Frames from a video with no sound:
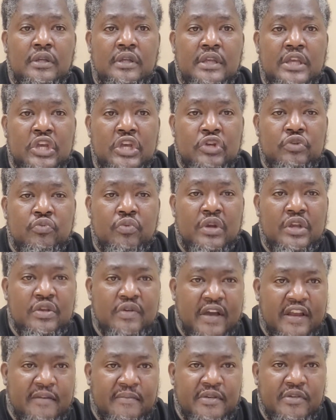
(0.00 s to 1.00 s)
Israel, you
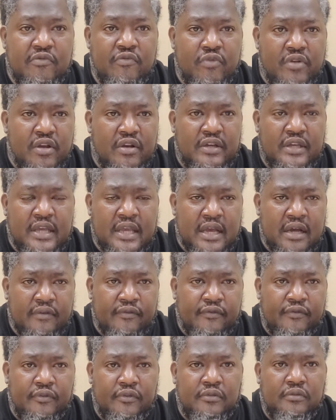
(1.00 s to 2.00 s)
got to be real
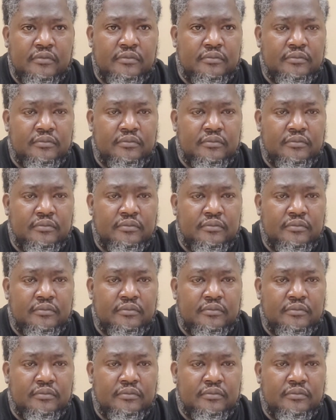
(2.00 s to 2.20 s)
careful